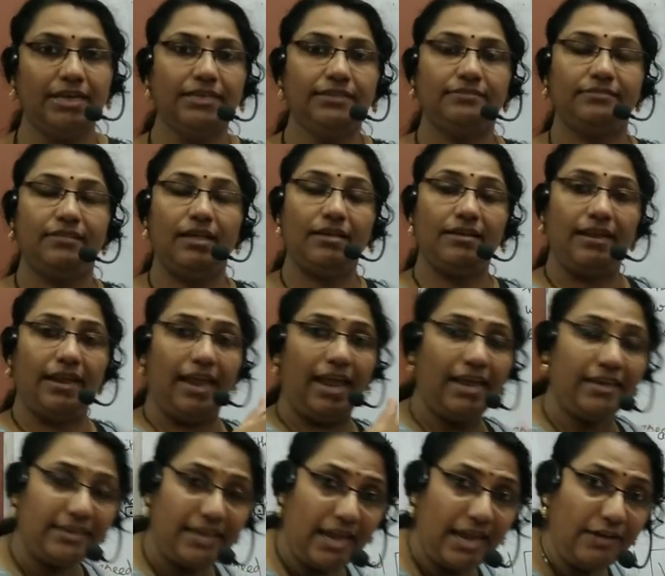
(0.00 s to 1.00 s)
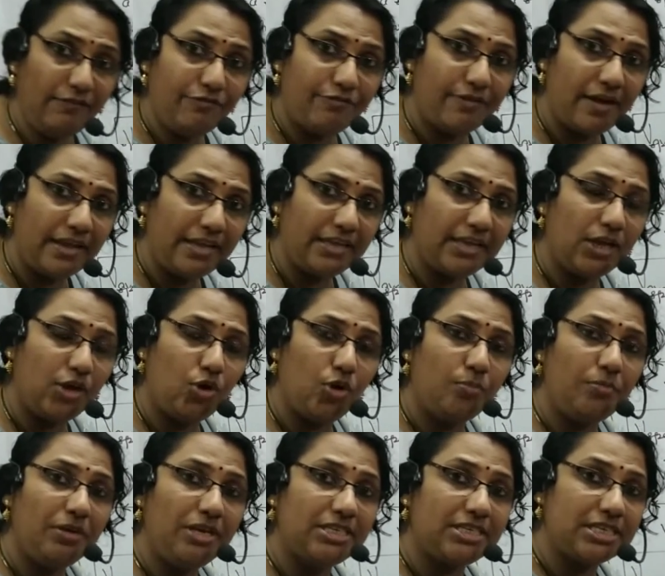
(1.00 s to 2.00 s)
Then again 5
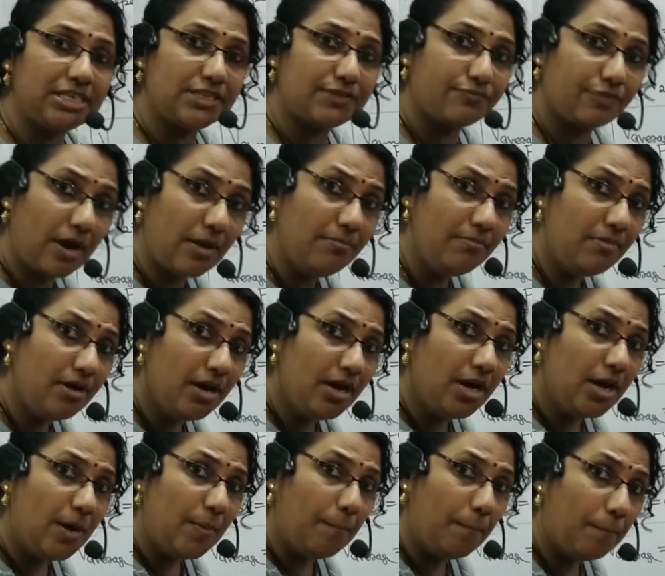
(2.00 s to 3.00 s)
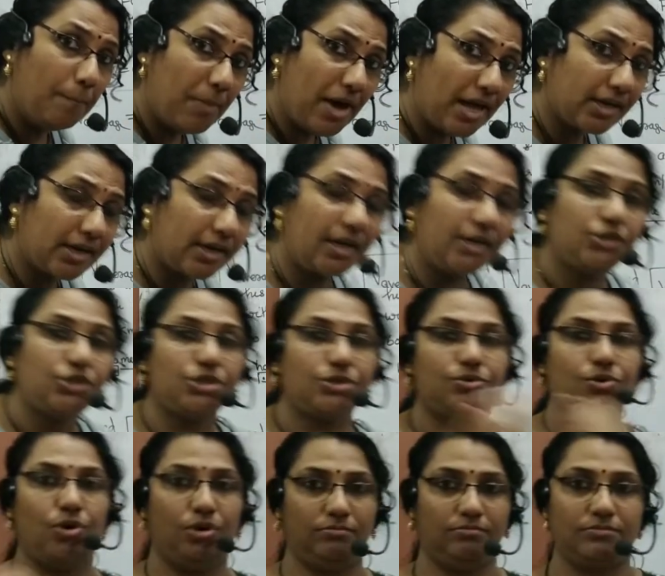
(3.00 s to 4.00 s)
kilometers from market to
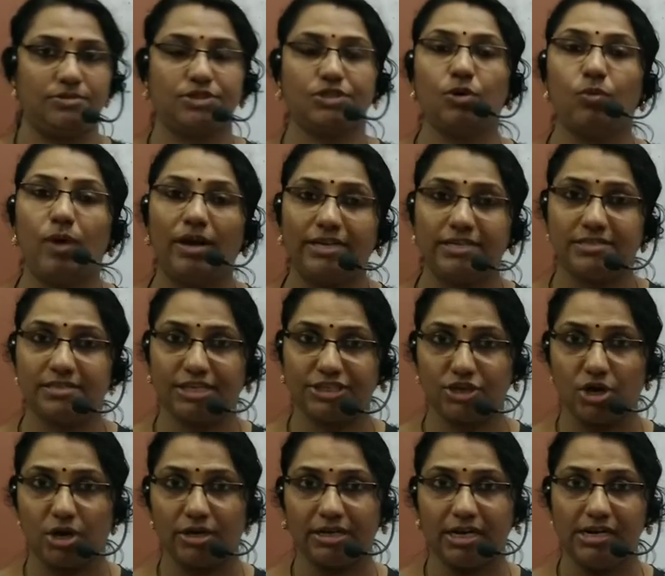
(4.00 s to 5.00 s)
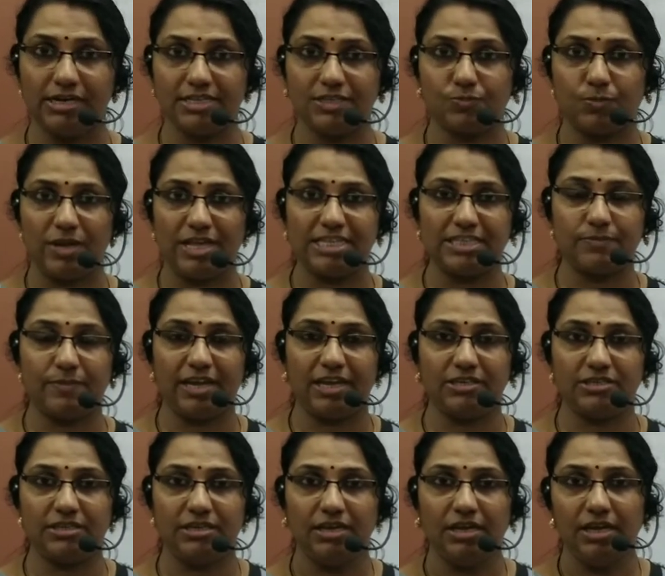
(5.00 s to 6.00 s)
home. So what is the total displacement?
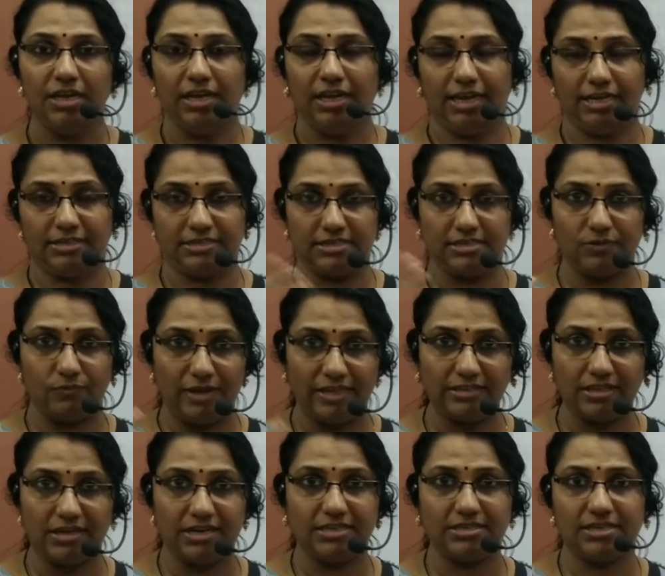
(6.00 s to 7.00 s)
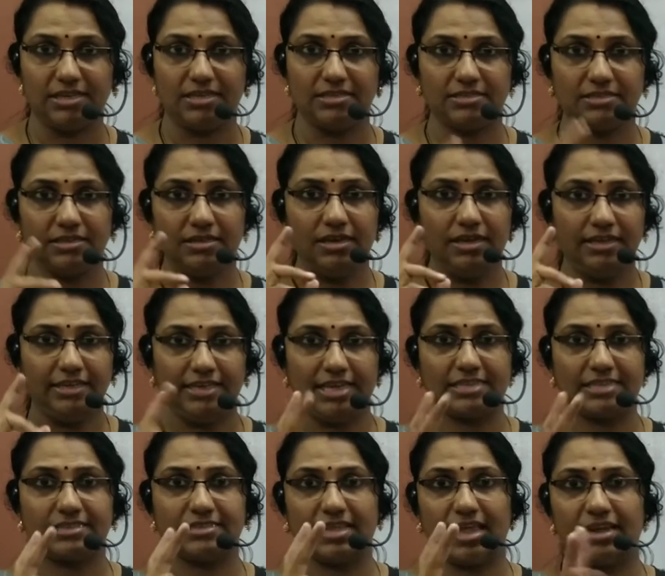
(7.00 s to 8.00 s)
It is whether it is
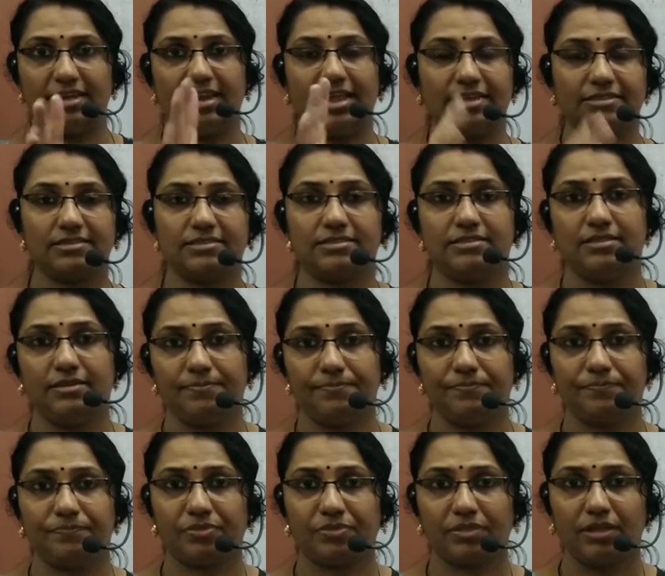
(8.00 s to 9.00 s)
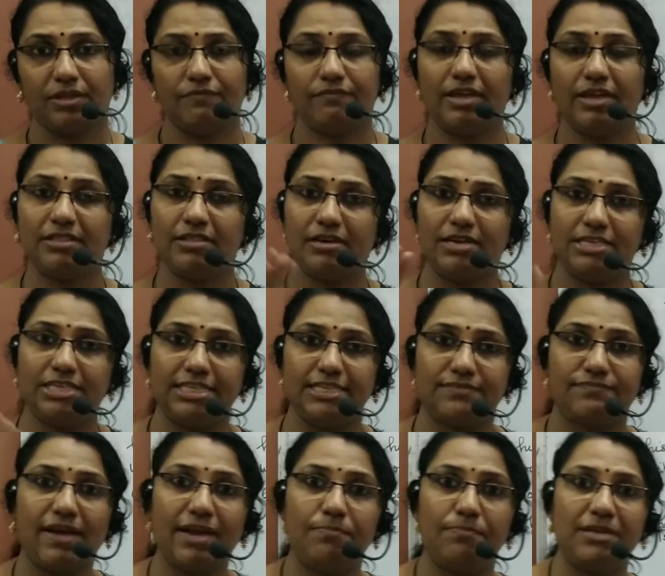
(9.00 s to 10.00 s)
S and S, whether it is
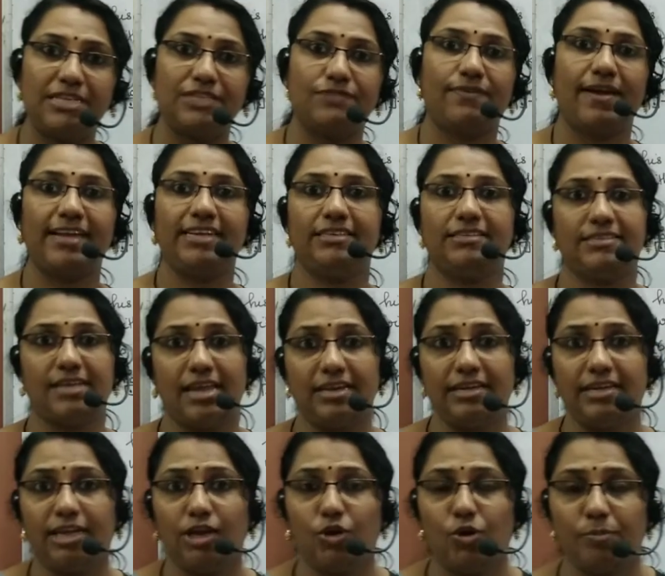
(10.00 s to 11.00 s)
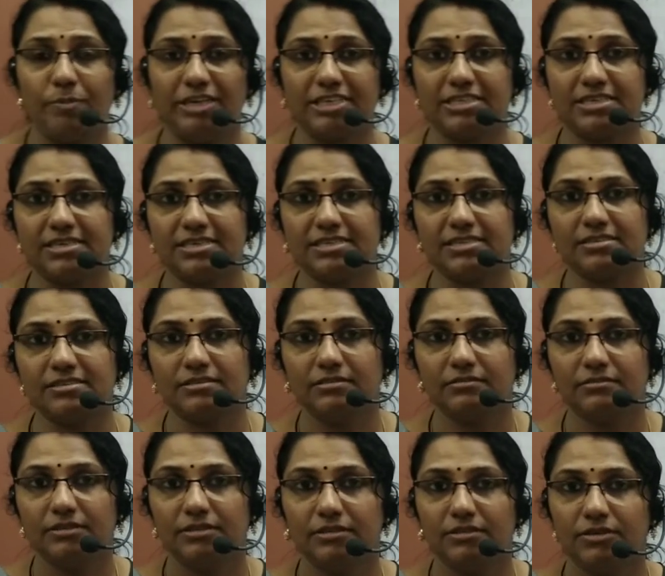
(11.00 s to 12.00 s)
5 plus 5, 10 kilometers.
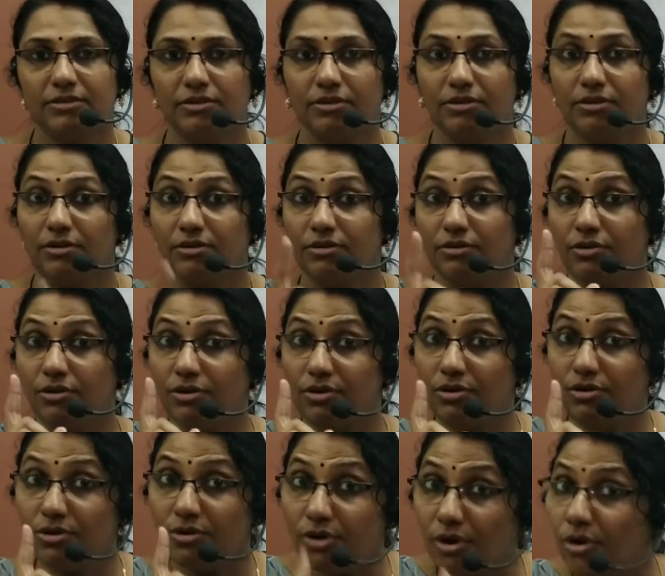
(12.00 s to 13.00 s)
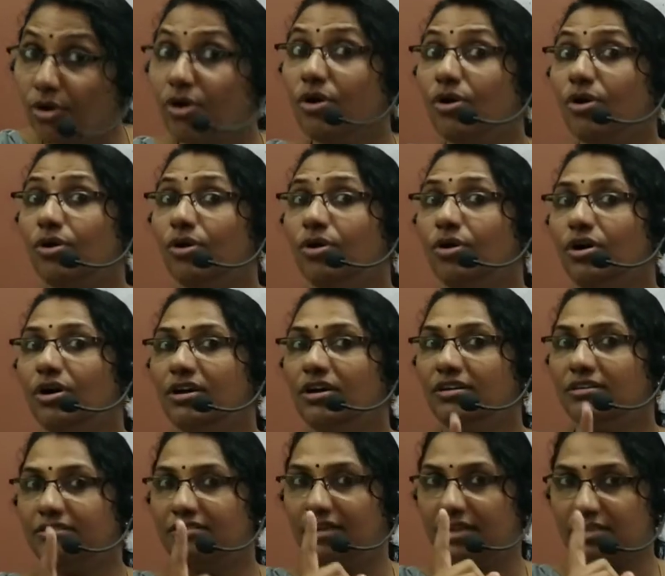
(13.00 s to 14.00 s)
No,
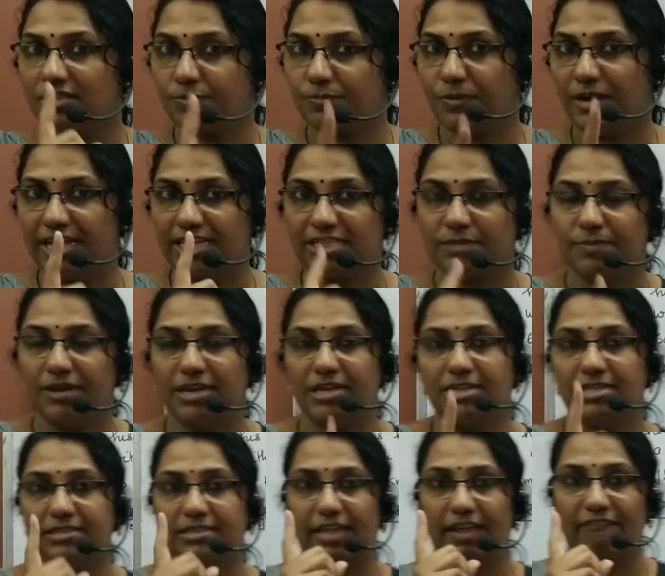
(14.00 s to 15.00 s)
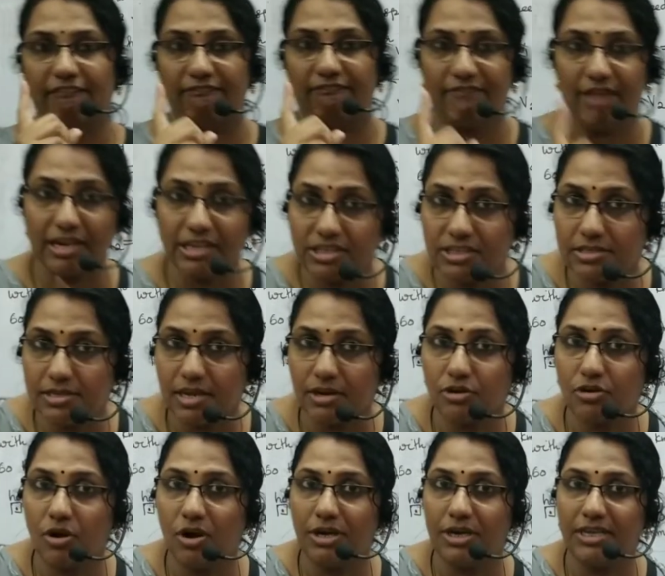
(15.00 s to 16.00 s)
displacement is a vector
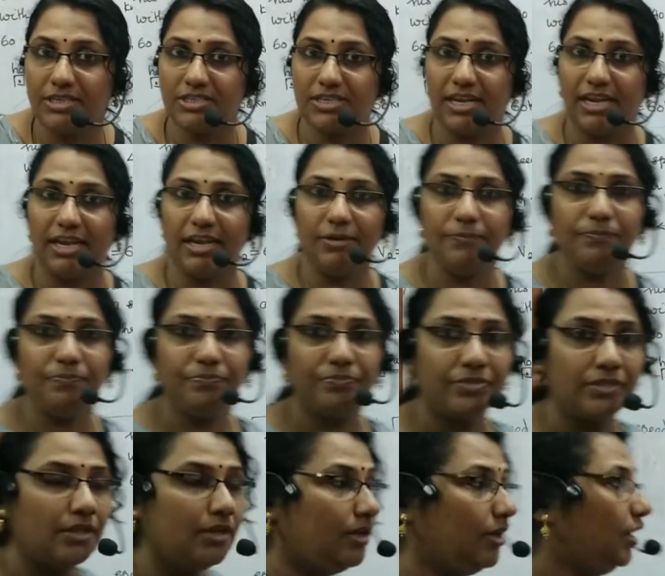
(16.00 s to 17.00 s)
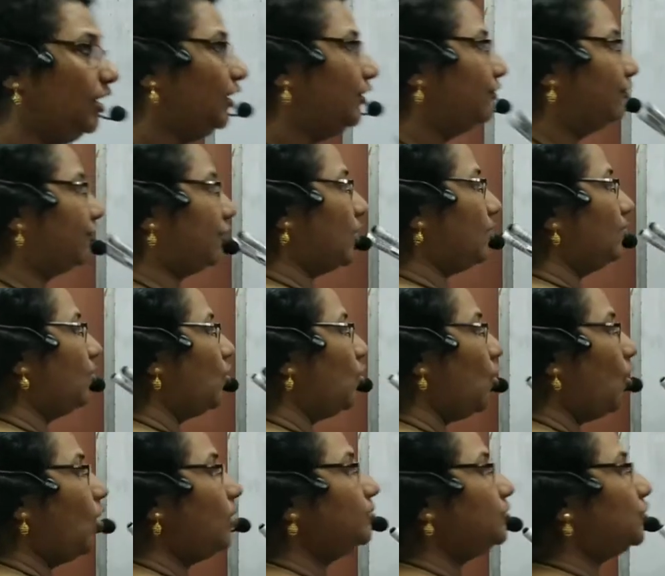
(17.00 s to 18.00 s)
quantity. From
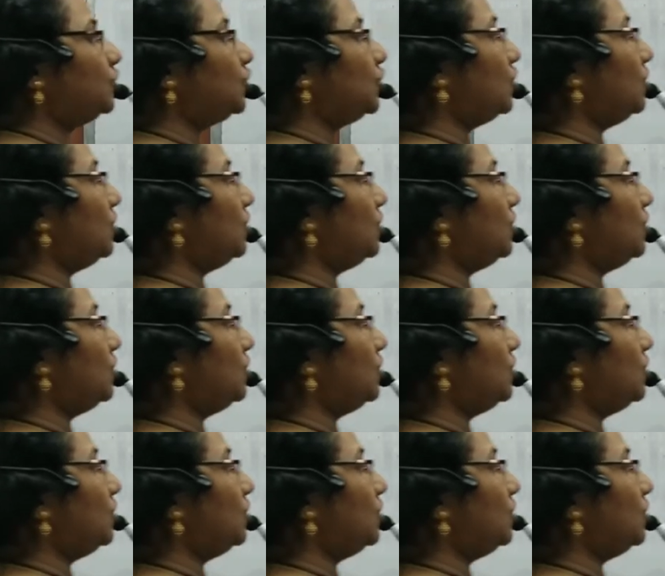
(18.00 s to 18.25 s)
home to